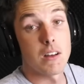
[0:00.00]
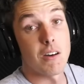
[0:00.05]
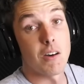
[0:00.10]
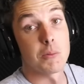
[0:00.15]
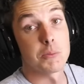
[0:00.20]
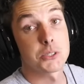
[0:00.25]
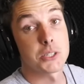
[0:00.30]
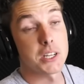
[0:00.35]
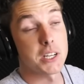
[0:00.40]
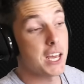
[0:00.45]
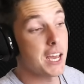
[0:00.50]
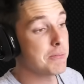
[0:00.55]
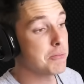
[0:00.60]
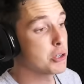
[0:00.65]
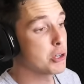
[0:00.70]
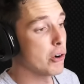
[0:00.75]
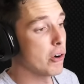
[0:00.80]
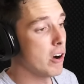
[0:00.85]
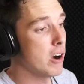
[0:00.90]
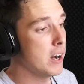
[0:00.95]
I'm just going to keep
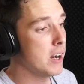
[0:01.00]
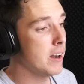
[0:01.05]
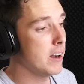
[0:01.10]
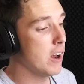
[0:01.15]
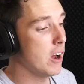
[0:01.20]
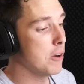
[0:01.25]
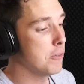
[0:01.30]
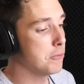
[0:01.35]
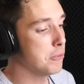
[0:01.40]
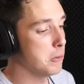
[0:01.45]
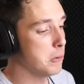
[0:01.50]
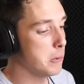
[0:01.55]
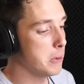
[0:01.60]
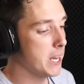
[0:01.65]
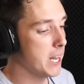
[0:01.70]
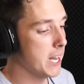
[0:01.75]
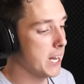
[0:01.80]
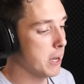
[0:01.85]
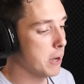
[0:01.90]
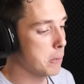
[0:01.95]
trying it. Hopefully
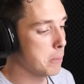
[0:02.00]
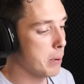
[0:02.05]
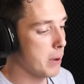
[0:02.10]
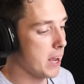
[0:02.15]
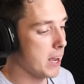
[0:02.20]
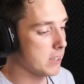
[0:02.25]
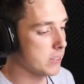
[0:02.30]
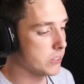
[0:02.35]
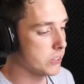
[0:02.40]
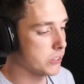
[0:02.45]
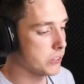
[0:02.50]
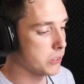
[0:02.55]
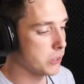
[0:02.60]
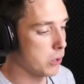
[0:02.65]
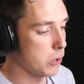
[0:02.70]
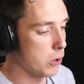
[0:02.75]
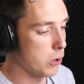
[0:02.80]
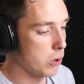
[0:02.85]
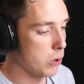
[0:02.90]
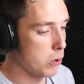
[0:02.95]
we get a good bounce.
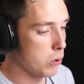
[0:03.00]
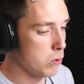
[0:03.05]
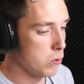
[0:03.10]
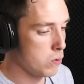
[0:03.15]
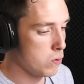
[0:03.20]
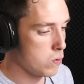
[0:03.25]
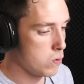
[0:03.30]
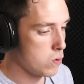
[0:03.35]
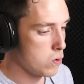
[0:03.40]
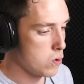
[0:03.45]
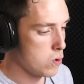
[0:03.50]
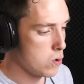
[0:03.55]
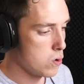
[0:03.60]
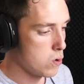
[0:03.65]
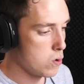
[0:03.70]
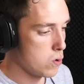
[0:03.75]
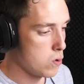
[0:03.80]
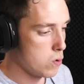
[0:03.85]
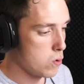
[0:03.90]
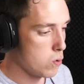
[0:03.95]
Oh,
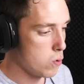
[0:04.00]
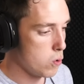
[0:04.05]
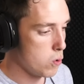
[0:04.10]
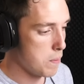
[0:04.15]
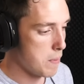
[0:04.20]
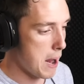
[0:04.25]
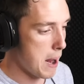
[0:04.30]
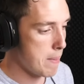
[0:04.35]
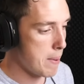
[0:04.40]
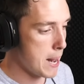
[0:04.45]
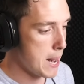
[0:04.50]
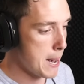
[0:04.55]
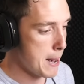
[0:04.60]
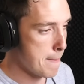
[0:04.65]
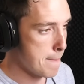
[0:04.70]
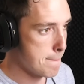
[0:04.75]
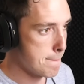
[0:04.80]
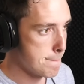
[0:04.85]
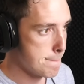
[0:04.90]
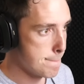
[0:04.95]
well, maybe.
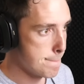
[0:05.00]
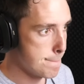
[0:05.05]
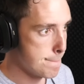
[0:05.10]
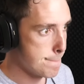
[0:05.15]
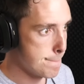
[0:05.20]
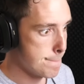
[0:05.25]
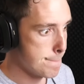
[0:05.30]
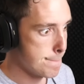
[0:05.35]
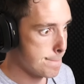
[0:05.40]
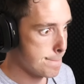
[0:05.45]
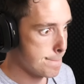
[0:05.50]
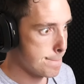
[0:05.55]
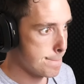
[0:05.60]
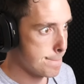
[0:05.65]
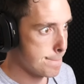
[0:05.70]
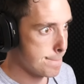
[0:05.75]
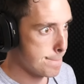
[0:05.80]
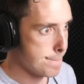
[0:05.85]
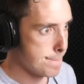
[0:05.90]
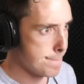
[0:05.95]

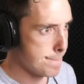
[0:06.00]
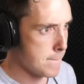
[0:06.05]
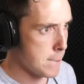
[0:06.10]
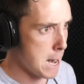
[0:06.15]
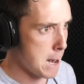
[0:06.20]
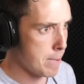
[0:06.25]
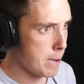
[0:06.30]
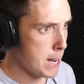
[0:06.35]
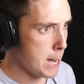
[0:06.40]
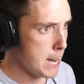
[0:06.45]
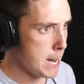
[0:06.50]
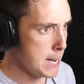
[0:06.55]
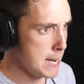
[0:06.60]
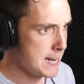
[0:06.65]
Maybe.